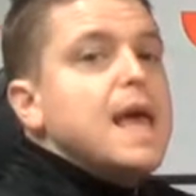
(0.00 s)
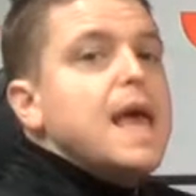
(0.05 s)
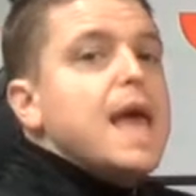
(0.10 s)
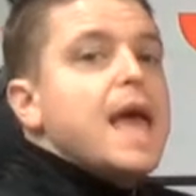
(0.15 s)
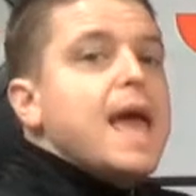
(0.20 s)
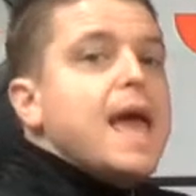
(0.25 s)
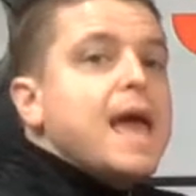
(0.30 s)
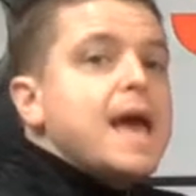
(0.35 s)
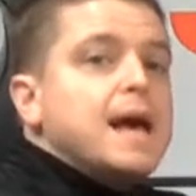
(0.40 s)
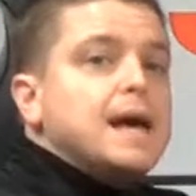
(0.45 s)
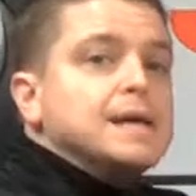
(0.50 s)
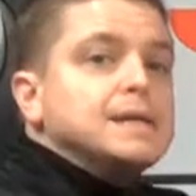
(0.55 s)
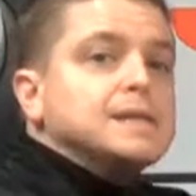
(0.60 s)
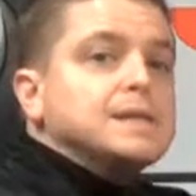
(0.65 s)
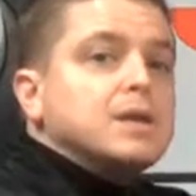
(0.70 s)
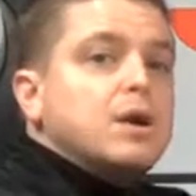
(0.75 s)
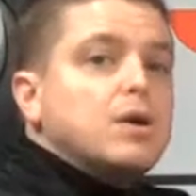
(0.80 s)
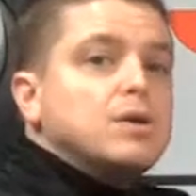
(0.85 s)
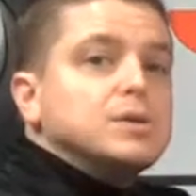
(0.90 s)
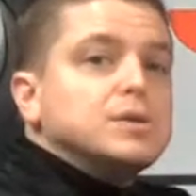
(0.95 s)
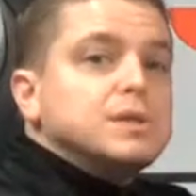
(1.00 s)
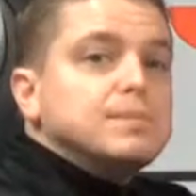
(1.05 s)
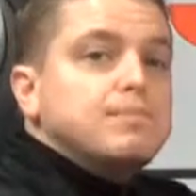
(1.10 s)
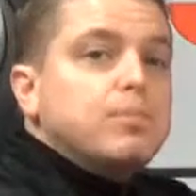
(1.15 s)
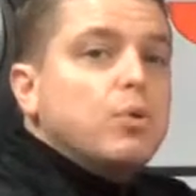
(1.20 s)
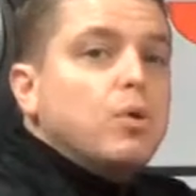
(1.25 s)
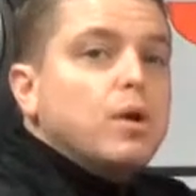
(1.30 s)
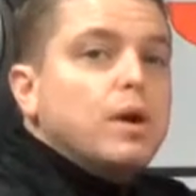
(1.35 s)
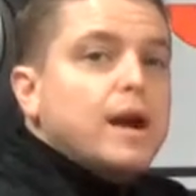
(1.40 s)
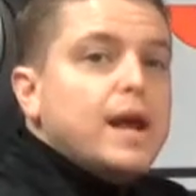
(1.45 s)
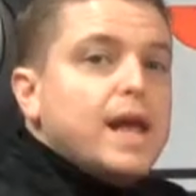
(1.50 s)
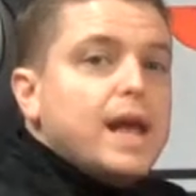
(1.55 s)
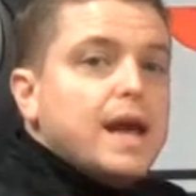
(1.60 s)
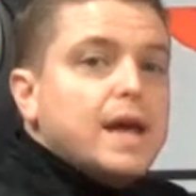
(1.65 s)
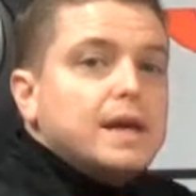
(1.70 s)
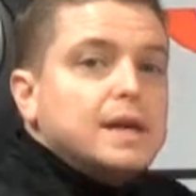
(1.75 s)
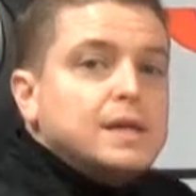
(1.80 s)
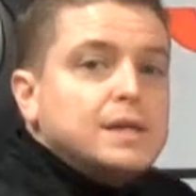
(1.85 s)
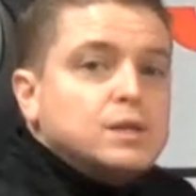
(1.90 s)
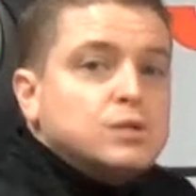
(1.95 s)
as our support
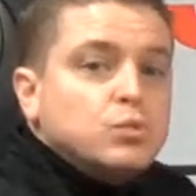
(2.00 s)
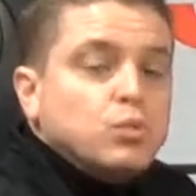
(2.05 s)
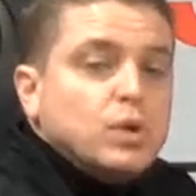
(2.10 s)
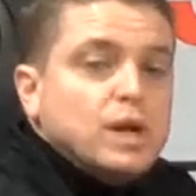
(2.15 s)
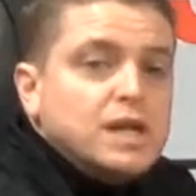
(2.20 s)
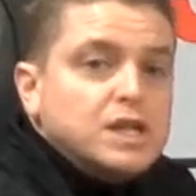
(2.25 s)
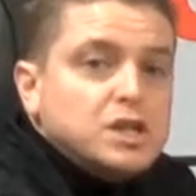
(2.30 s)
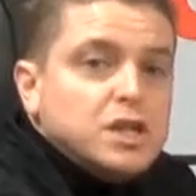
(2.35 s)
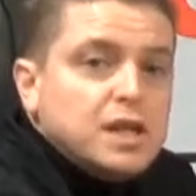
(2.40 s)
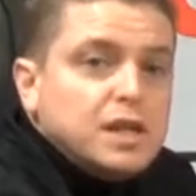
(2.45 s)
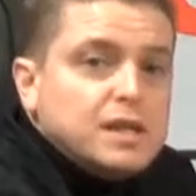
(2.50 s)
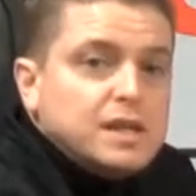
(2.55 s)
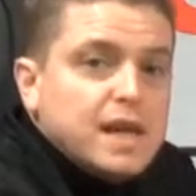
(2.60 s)
hand is reaching